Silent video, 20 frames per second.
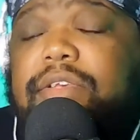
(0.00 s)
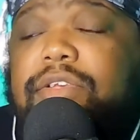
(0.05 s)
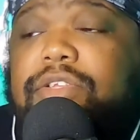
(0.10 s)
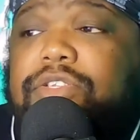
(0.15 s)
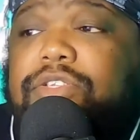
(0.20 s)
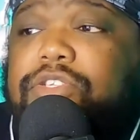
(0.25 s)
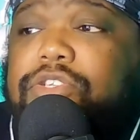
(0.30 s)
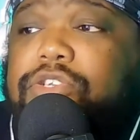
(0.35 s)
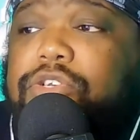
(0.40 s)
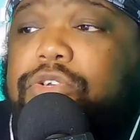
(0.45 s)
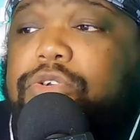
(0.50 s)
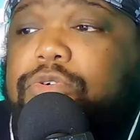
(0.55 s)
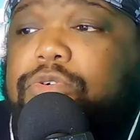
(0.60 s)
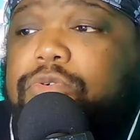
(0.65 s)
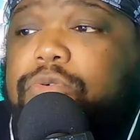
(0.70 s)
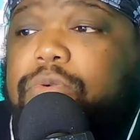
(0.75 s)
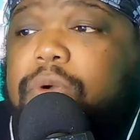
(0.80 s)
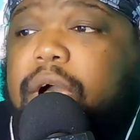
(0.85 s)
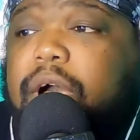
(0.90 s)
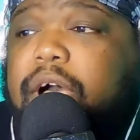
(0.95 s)

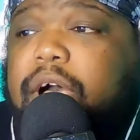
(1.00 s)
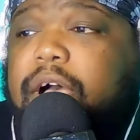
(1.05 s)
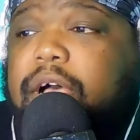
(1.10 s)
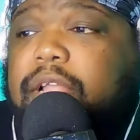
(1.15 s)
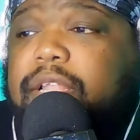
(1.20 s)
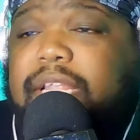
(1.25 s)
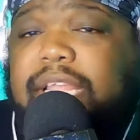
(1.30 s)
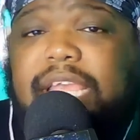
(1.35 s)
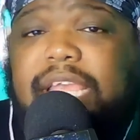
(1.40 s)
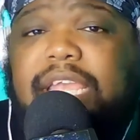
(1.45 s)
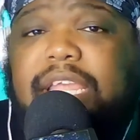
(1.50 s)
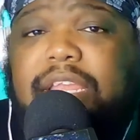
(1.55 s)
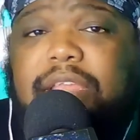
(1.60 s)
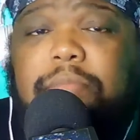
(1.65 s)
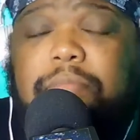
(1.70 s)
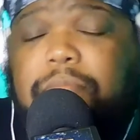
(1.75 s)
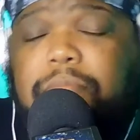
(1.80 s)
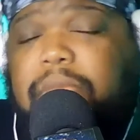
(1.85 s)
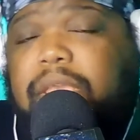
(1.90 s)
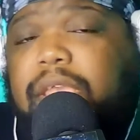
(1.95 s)
to
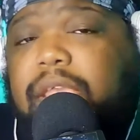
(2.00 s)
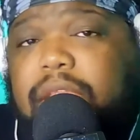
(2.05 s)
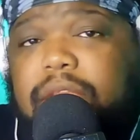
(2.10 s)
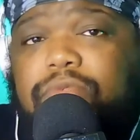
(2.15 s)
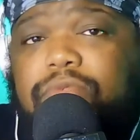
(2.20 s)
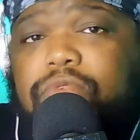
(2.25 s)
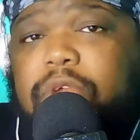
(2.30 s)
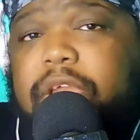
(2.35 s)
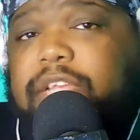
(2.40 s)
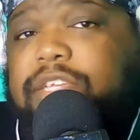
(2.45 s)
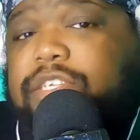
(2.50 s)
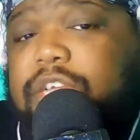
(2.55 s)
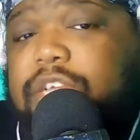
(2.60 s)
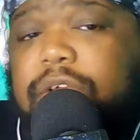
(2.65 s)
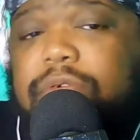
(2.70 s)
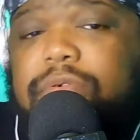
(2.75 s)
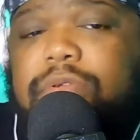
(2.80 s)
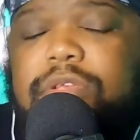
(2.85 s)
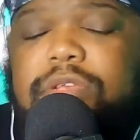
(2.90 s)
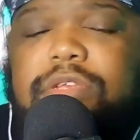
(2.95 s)
lean meat ratio.
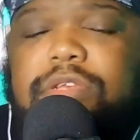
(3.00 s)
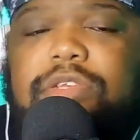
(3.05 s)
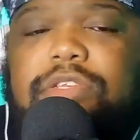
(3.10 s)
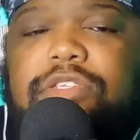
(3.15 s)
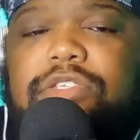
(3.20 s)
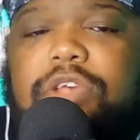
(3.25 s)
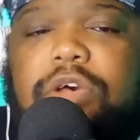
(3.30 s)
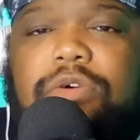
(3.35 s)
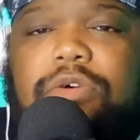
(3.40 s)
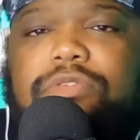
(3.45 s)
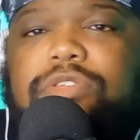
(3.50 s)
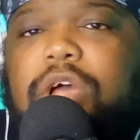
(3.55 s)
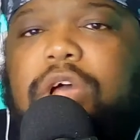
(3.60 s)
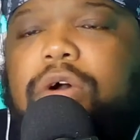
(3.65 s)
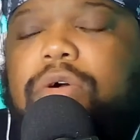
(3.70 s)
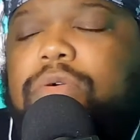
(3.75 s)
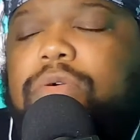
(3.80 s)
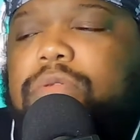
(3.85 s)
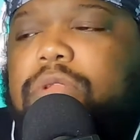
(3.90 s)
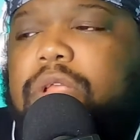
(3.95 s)
So
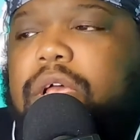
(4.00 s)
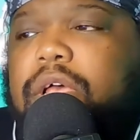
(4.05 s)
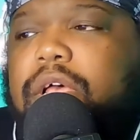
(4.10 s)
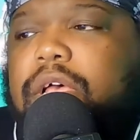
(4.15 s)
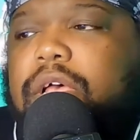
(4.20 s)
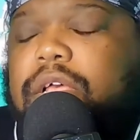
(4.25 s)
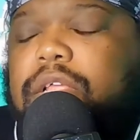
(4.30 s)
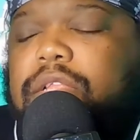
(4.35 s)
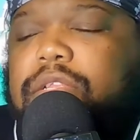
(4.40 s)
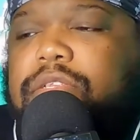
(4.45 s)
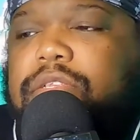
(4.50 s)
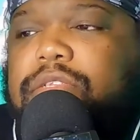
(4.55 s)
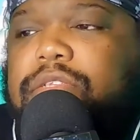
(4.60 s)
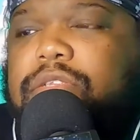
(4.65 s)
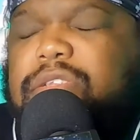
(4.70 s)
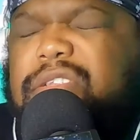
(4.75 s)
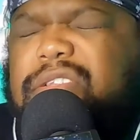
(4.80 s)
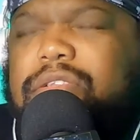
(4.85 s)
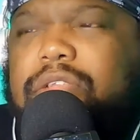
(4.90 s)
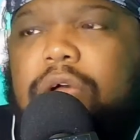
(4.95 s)
don't
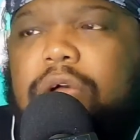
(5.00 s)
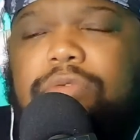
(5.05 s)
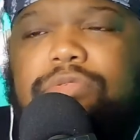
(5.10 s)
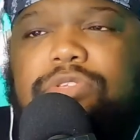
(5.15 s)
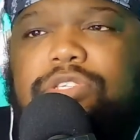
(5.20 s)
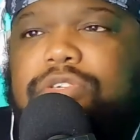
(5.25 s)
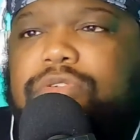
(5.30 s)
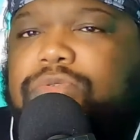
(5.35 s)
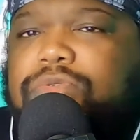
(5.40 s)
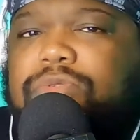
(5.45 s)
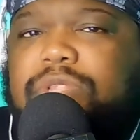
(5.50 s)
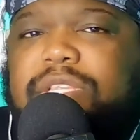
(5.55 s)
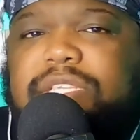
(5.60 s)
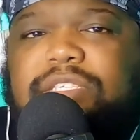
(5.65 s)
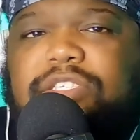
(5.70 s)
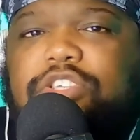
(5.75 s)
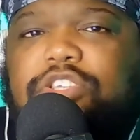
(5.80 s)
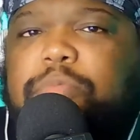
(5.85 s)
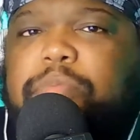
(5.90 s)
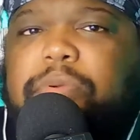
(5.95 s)
do this
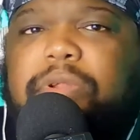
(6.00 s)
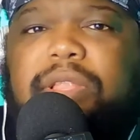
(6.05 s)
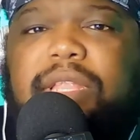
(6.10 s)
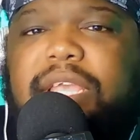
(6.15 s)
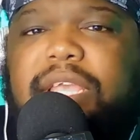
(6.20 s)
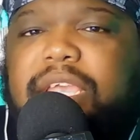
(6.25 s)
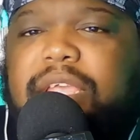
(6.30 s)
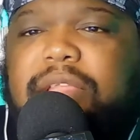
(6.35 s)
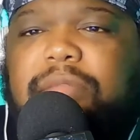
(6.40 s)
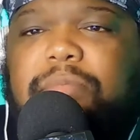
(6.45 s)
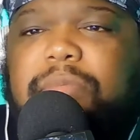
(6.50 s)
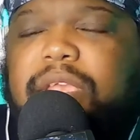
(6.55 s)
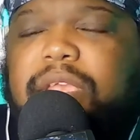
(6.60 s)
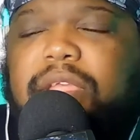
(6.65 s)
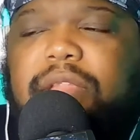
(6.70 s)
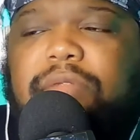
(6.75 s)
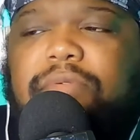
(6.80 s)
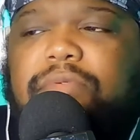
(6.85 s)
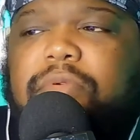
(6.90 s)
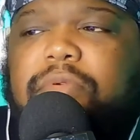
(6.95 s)
super lean
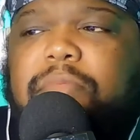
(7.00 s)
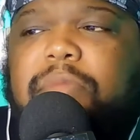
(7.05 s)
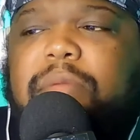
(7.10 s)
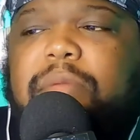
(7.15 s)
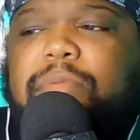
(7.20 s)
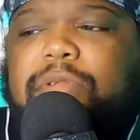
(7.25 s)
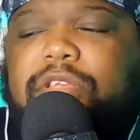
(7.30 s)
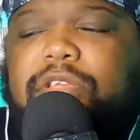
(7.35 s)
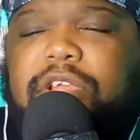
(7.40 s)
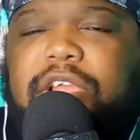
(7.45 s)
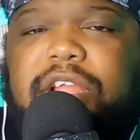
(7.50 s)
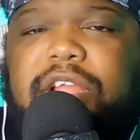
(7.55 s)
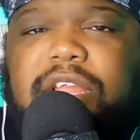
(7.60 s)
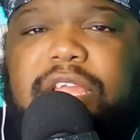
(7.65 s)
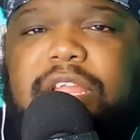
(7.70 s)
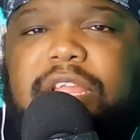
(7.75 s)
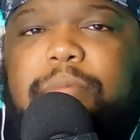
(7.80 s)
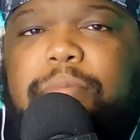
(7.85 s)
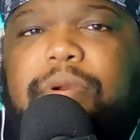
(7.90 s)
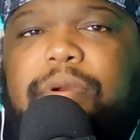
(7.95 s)
meat. Remember, you're here to
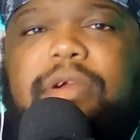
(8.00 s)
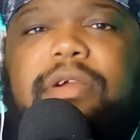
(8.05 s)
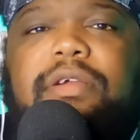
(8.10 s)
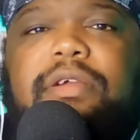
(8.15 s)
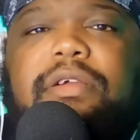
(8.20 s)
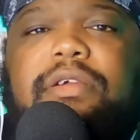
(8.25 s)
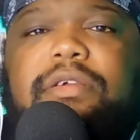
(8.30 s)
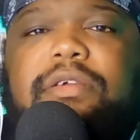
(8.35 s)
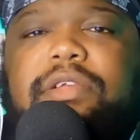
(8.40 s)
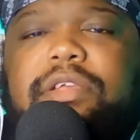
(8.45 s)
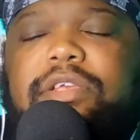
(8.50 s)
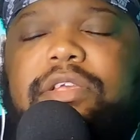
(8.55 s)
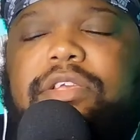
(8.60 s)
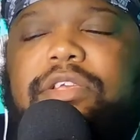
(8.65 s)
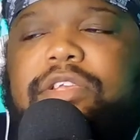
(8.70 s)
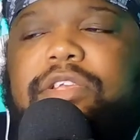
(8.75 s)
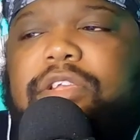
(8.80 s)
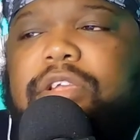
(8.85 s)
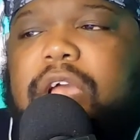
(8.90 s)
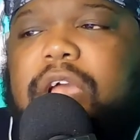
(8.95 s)
eat a burger.
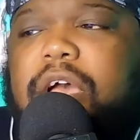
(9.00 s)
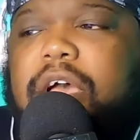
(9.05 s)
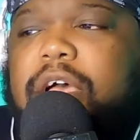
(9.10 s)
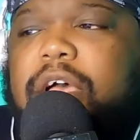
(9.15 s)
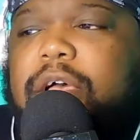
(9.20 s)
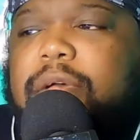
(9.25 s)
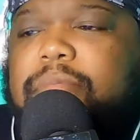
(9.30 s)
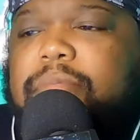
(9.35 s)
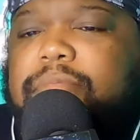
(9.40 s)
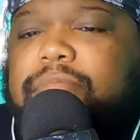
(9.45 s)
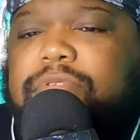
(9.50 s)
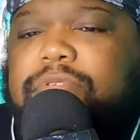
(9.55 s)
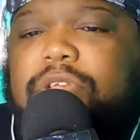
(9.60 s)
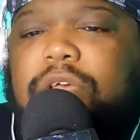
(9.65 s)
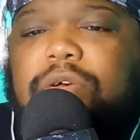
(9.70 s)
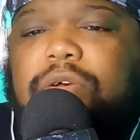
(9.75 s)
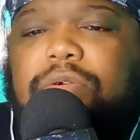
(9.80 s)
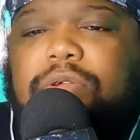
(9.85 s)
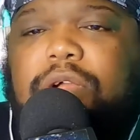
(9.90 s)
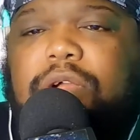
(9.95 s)

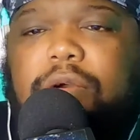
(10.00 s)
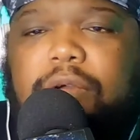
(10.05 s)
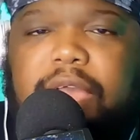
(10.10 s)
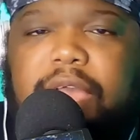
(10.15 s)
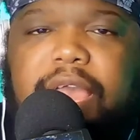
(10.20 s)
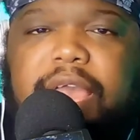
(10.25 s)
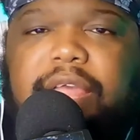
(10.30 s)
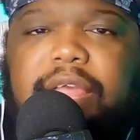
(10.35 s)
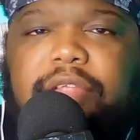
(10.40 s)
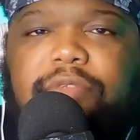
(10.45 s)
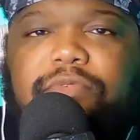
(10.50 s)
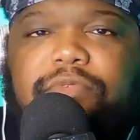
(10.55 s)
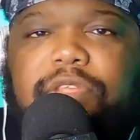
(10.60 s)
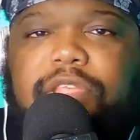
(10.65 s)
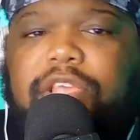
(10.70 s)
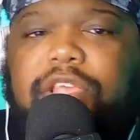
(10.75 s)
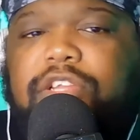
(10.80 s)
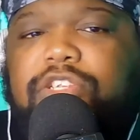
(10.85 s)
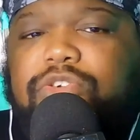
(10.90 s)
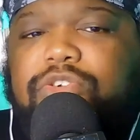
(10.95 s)
So go ahead and
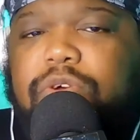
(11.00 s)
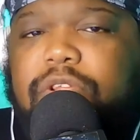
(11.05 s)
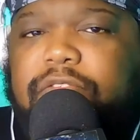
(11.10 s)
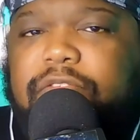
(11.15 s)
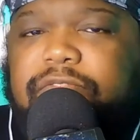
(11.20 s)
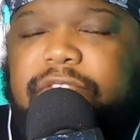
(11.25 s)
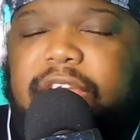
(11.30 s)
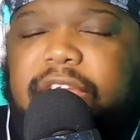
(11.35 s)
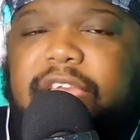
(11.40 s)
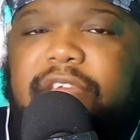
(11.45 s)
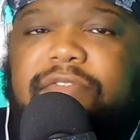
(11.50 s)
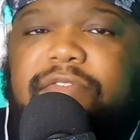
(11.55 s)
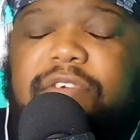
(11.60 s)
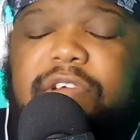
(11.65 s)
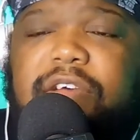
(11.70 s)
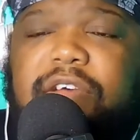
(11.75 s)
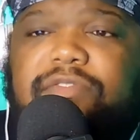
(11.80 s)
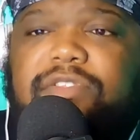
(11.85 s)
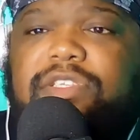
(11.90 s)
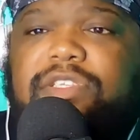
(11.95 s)
really enjoy the flavor
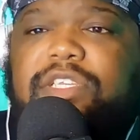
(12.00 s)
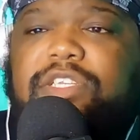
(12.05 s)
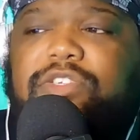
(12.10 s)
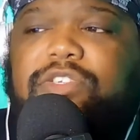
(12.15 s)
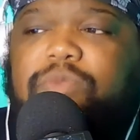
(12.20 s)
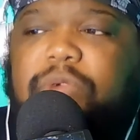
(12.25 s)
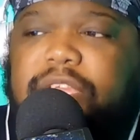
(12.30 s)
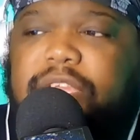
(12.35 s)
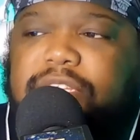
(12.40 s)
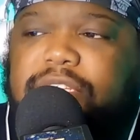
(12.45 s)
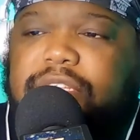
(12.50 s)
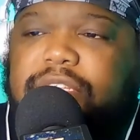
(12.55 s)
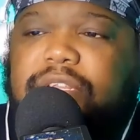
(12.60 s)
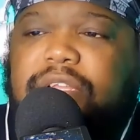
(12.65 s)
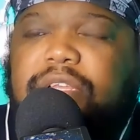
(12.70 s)
of the situation.